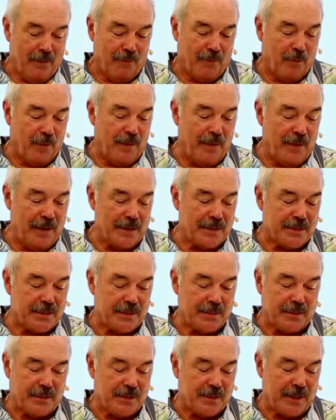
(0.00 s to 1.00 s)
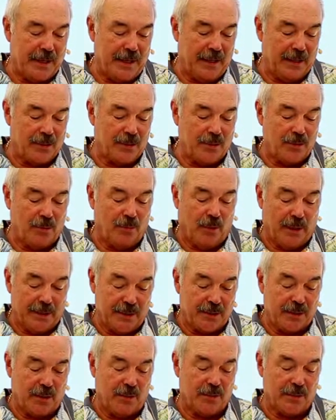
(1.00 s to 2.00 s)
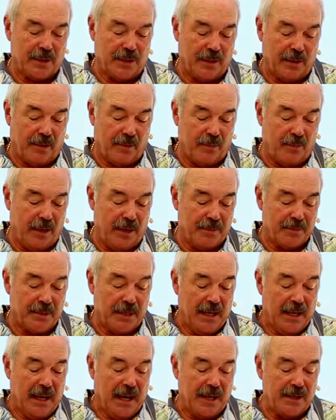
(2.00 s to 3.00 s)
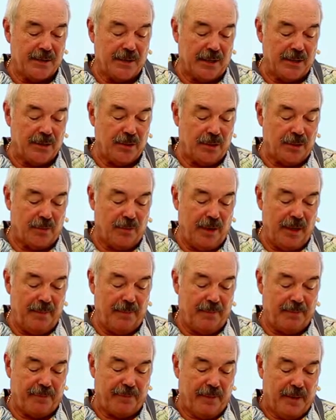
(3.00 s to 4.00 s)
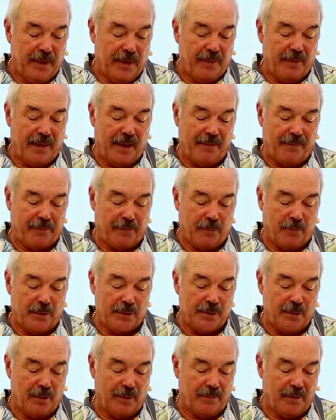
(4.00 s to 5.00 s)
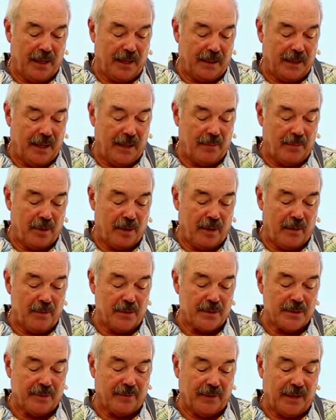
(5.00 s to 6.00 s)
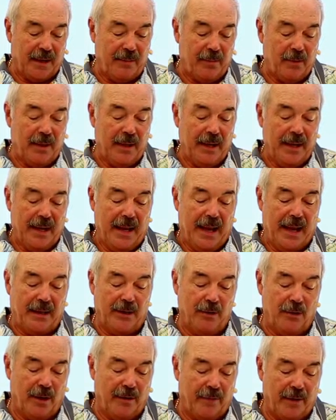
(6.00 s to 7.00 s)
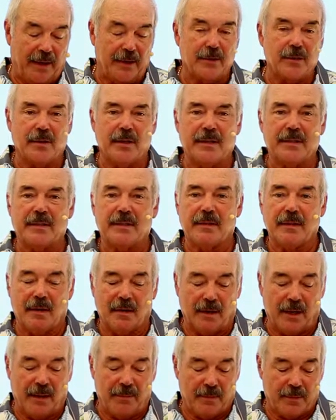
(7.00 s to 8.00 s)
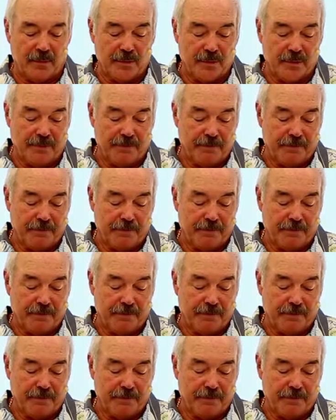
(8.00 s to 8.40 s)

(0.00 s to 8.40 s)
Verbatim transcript: For in this, the saying is true, one sows and another reaps. I sent you to reap that for which you have not labored. Others have labored, and you have entered into their labors.